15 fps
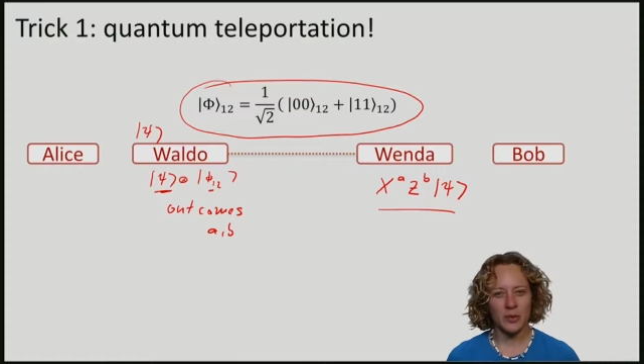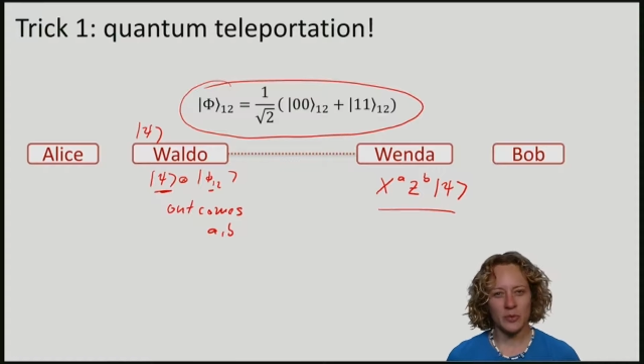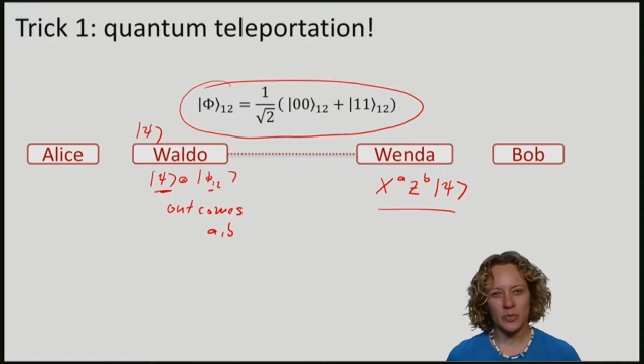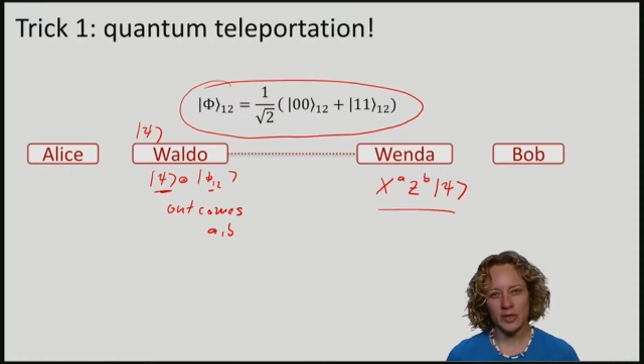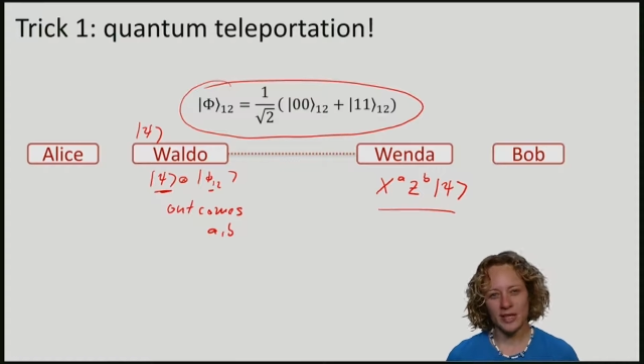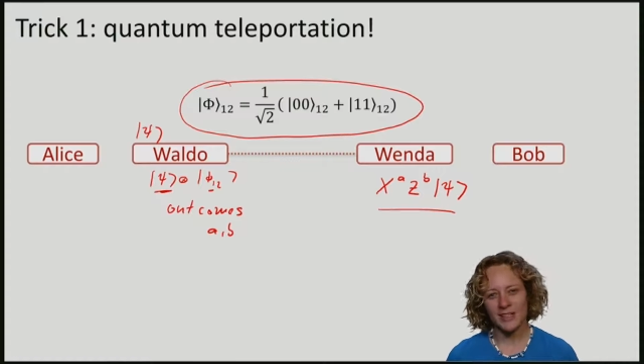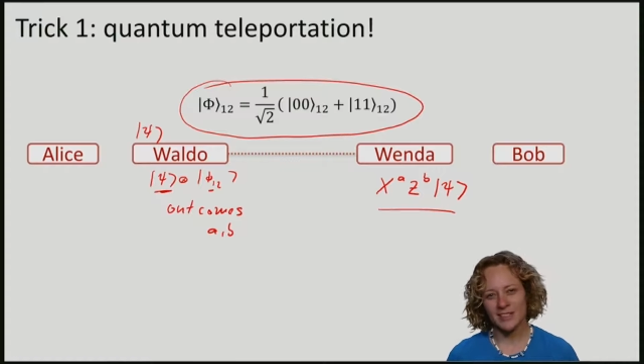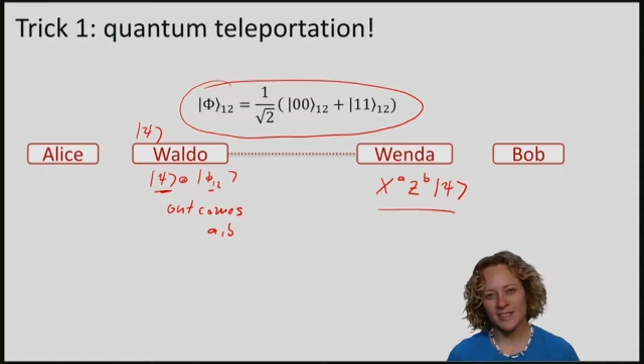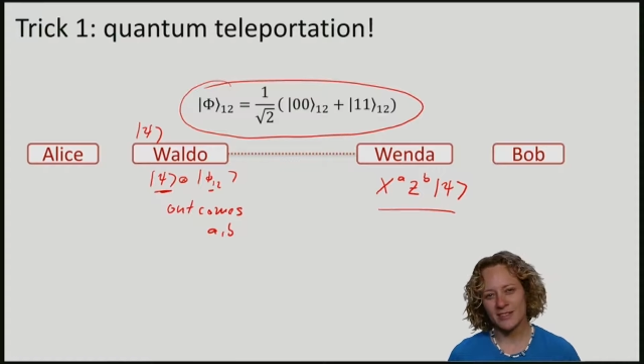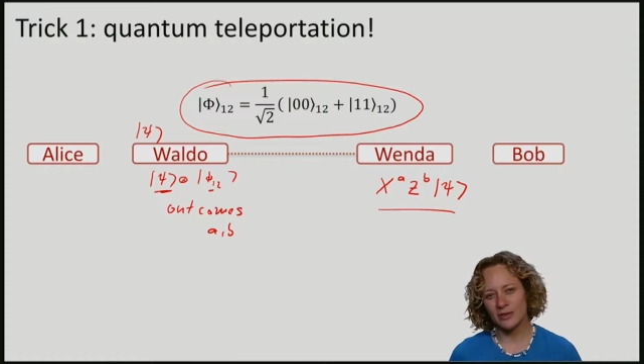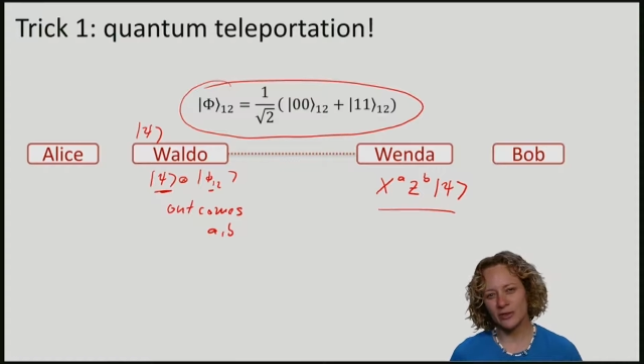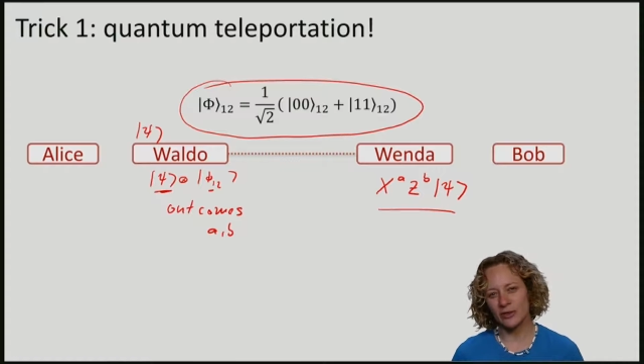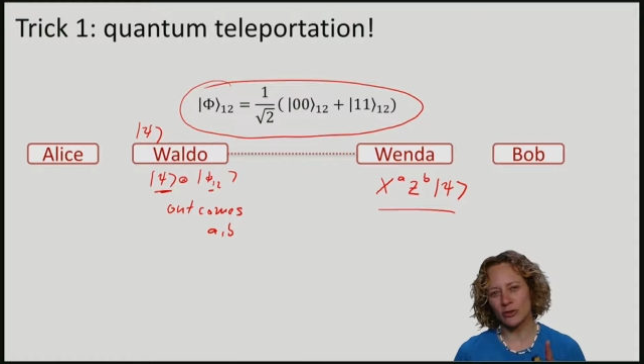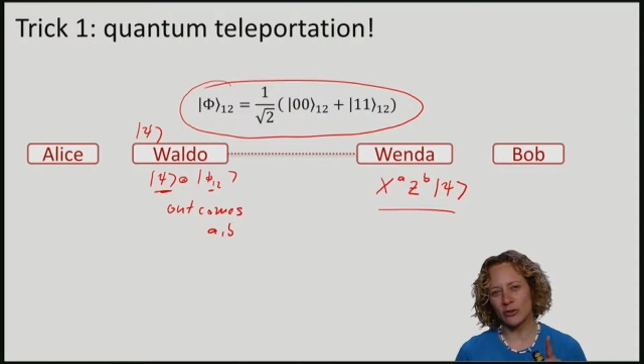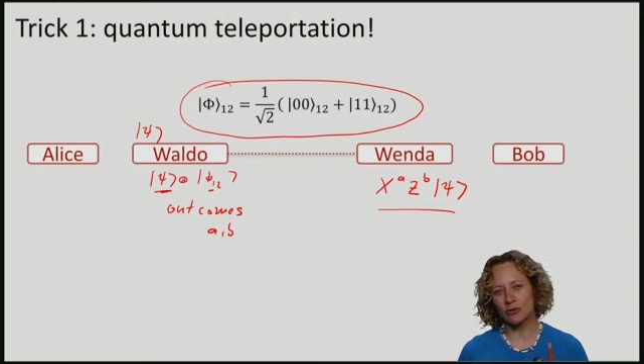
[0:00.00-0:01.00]
brings us to
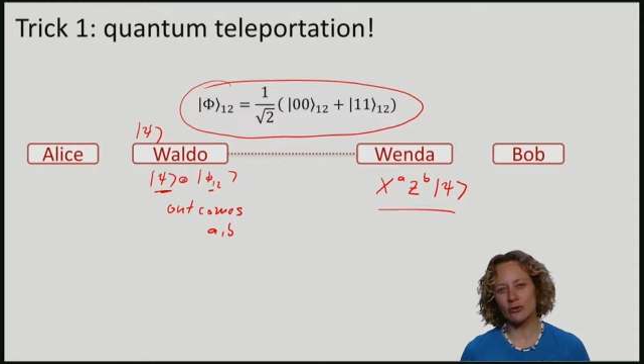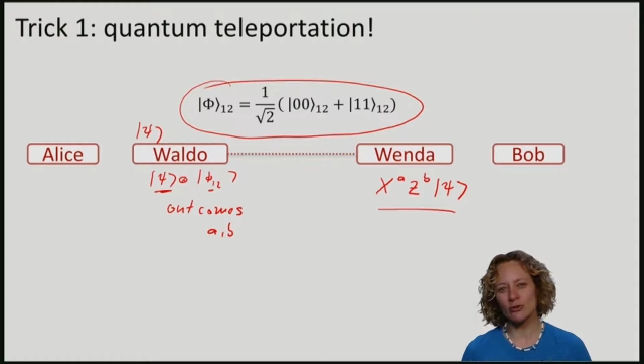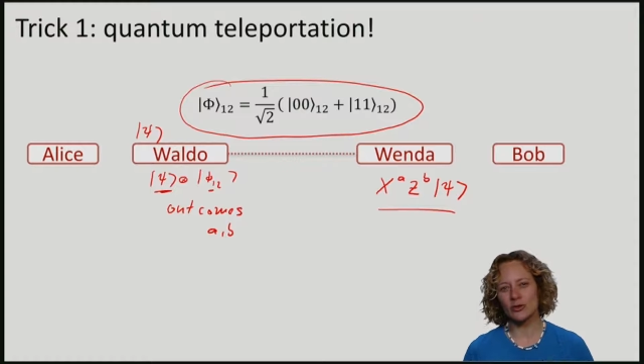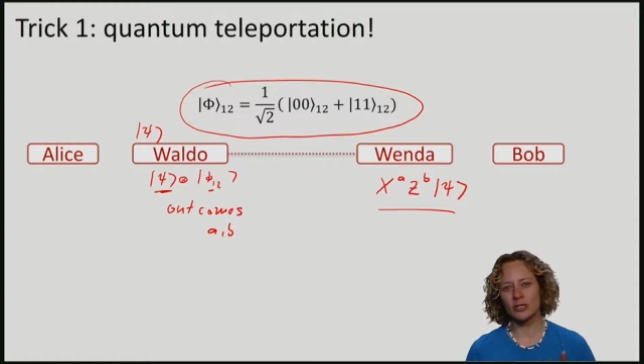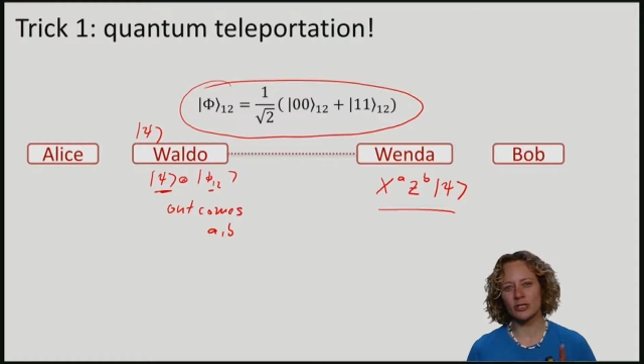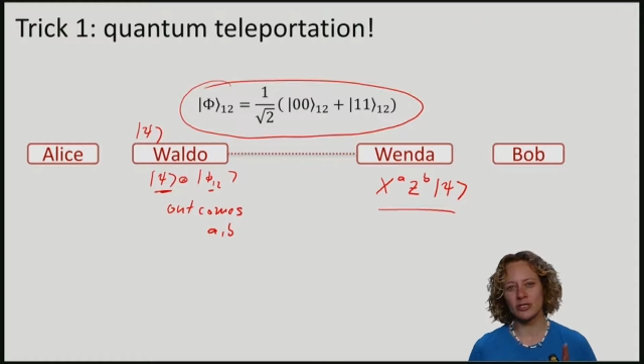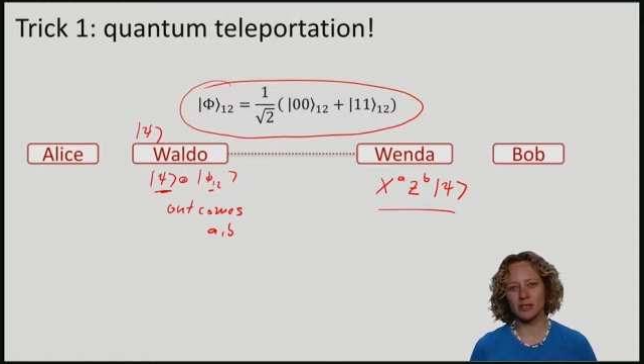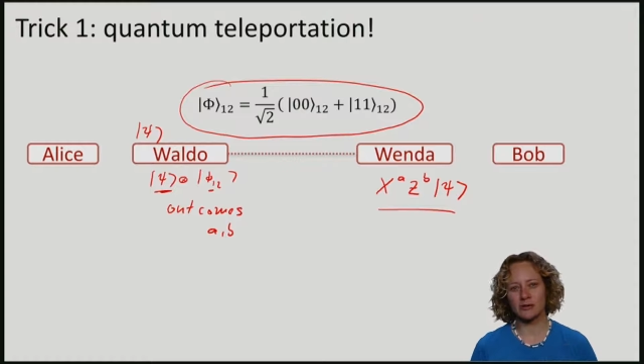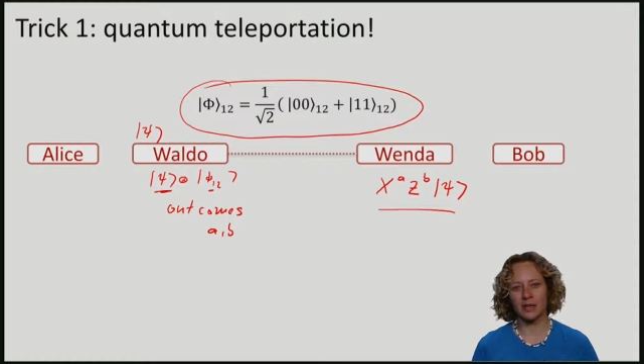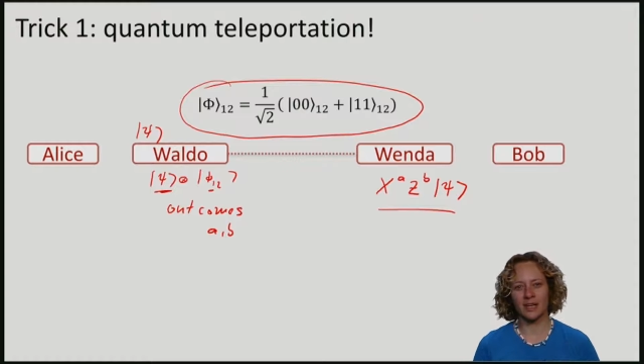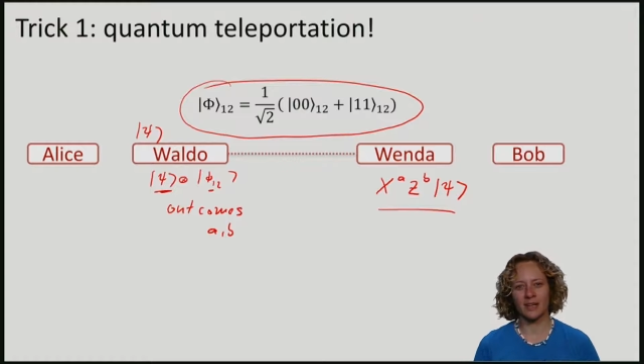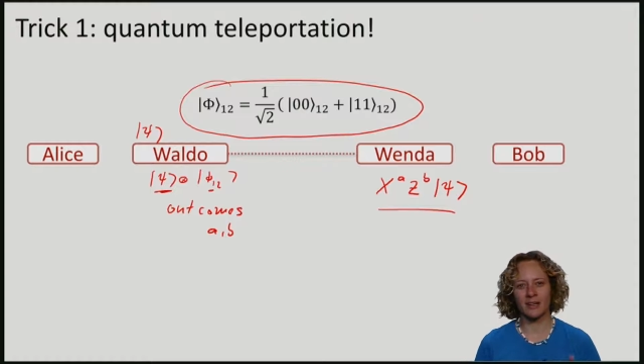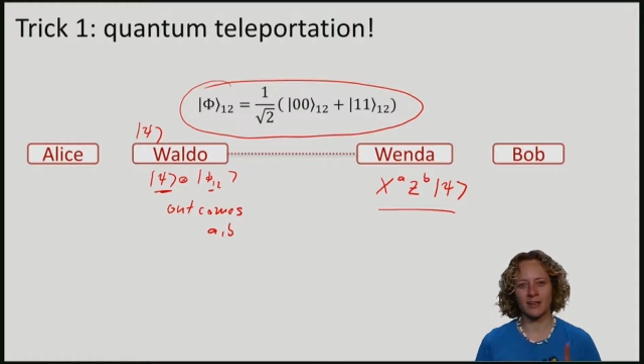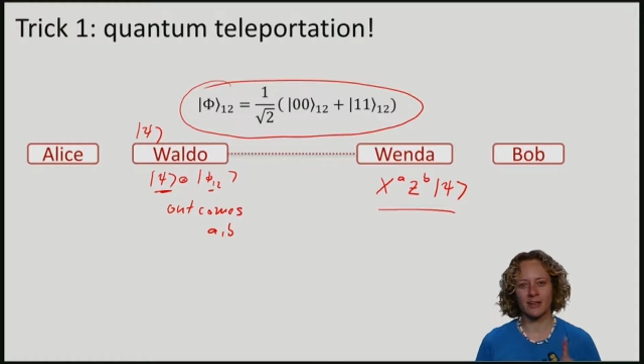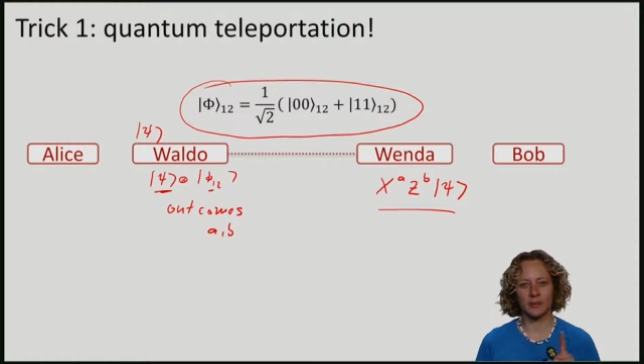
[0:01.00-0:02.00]
the crucial
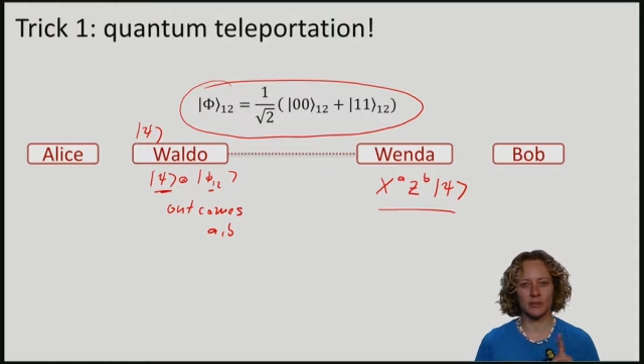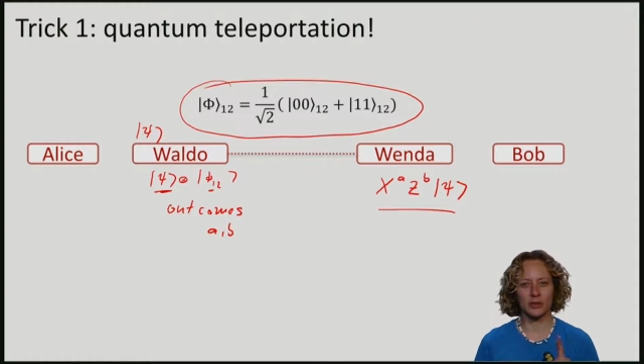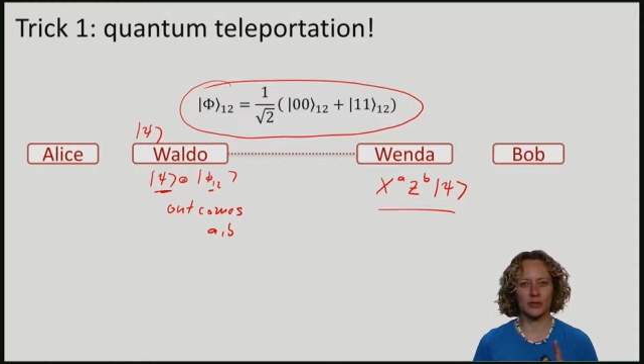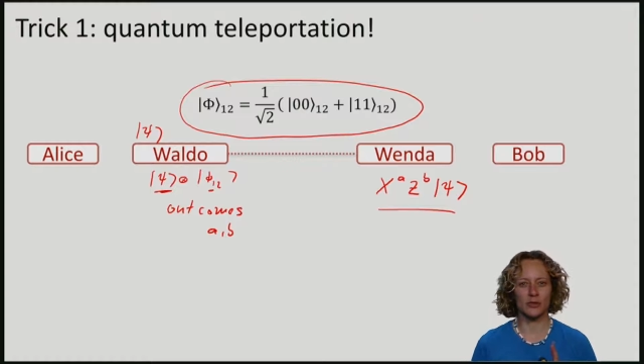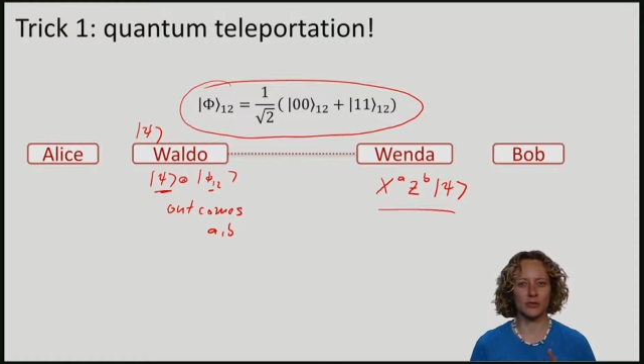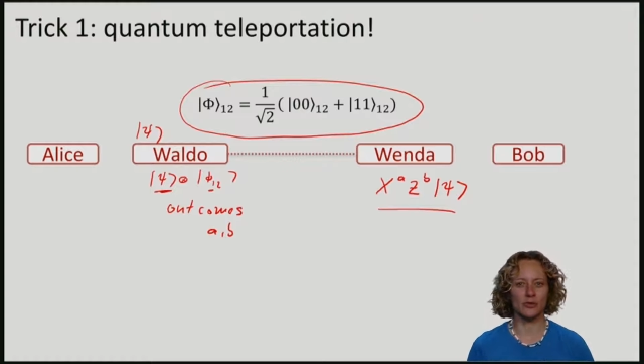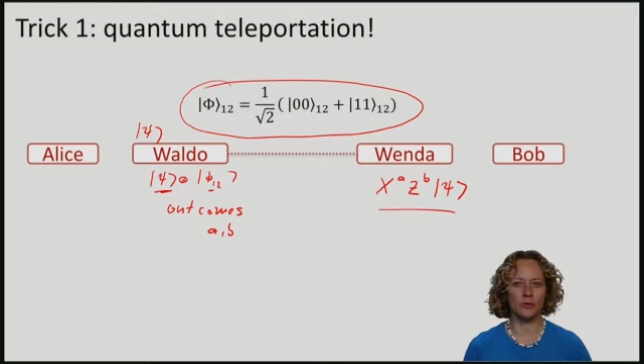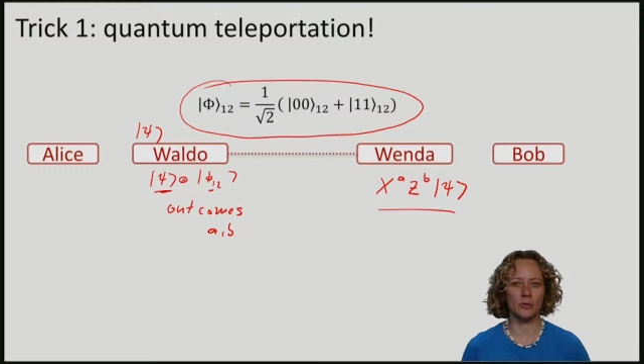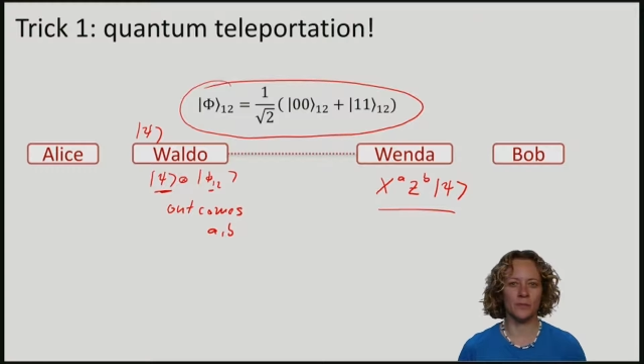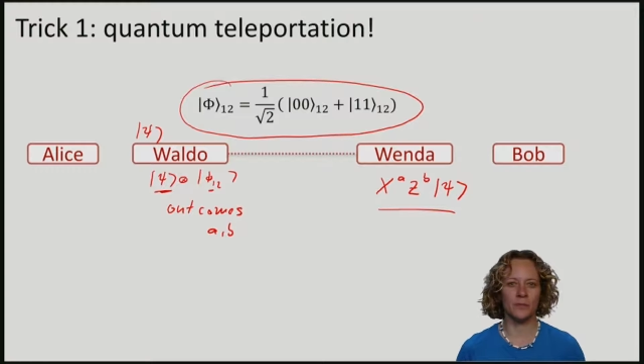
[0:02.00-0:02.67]
trick number 2.